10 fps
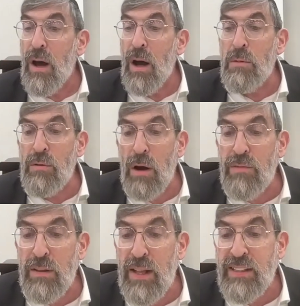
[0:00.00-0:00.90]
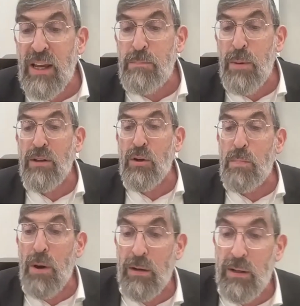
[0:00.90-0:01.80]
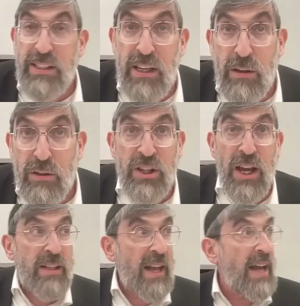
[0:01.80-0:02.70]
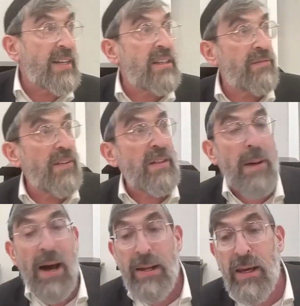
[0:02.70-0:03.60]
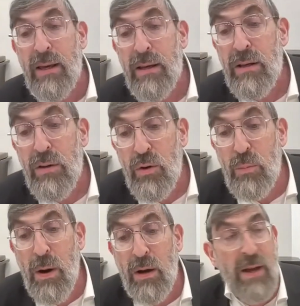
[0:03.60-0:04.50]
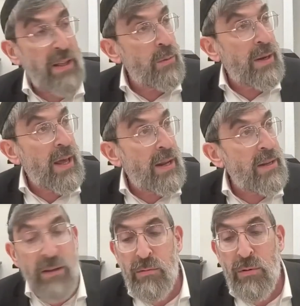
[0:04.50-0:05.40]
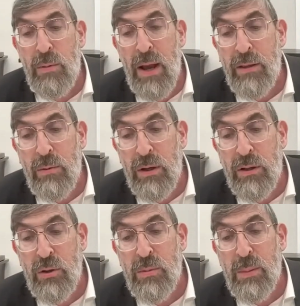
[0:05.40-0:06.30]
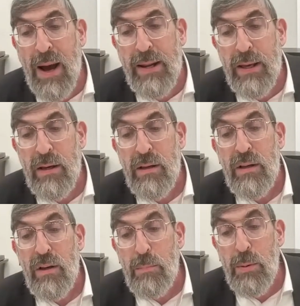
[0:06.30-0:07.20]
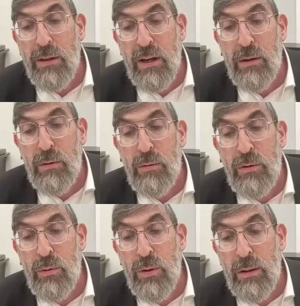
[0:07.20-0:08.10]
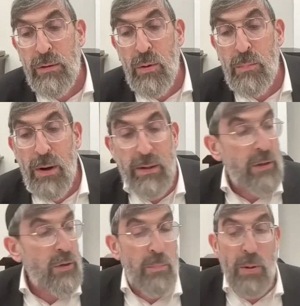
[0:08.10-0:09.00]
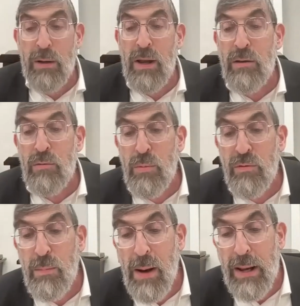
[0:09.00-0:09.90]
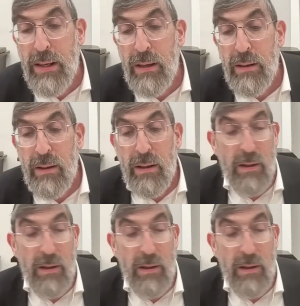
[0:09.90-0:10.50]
Amarava, let's say Bada Gupana. Let's say you check, guys, and you found the body, Upana, and you went ahead and you exhumed the body. Badak, you were Baidik, Upana, and you removed the body.